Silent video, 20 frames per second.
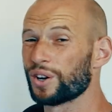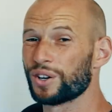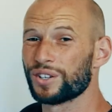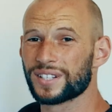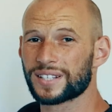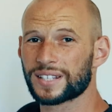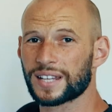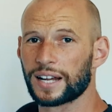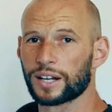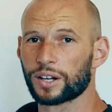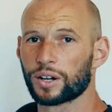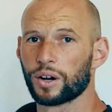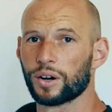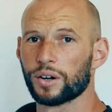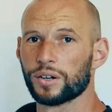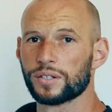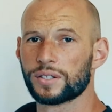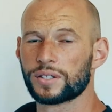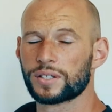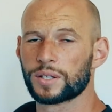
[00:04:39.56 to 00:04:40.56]
are no discount
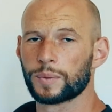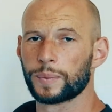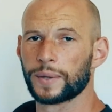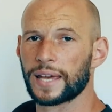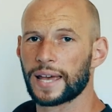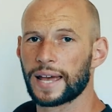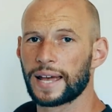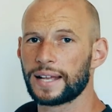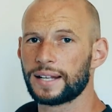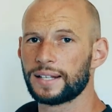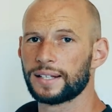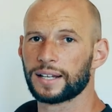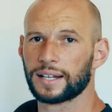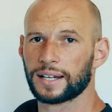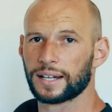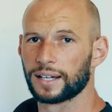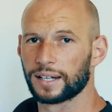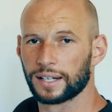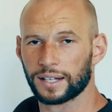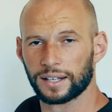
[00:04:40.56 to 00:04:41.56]
codes to be had,
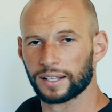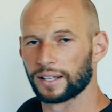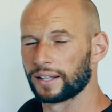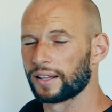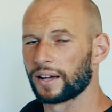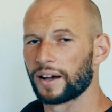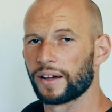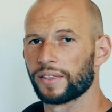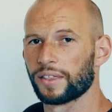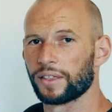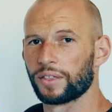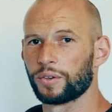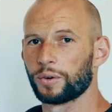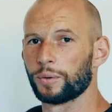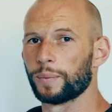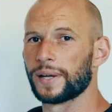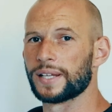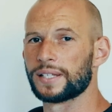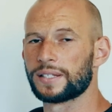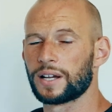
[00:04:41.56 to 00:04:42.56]
either
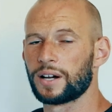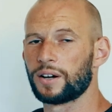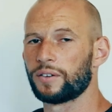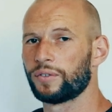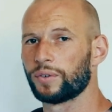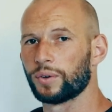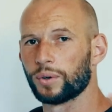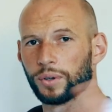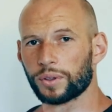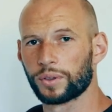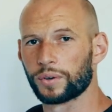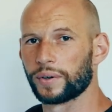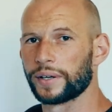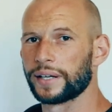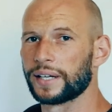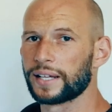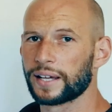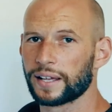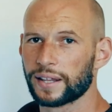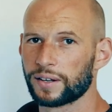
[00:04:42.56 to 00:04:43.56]
through myself or through
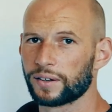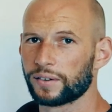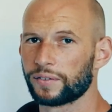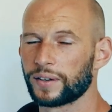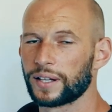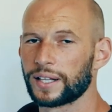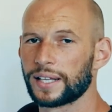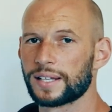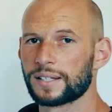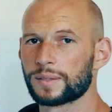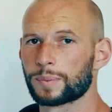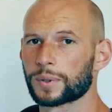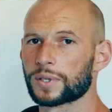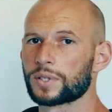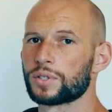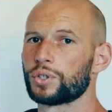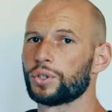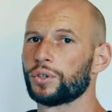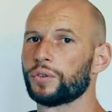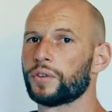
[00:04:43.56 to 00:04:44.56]
any other affiliates,
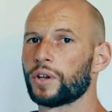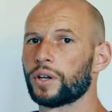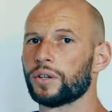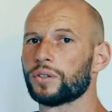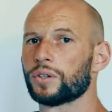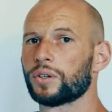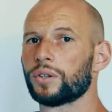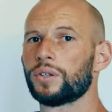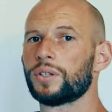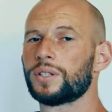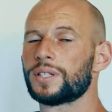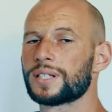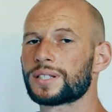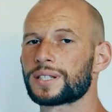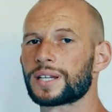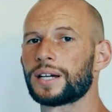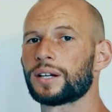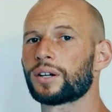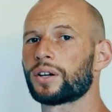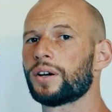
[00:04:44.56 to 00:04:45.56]
because Joovv don't do
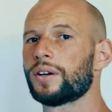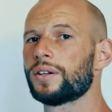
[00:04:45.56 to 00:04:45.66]
discount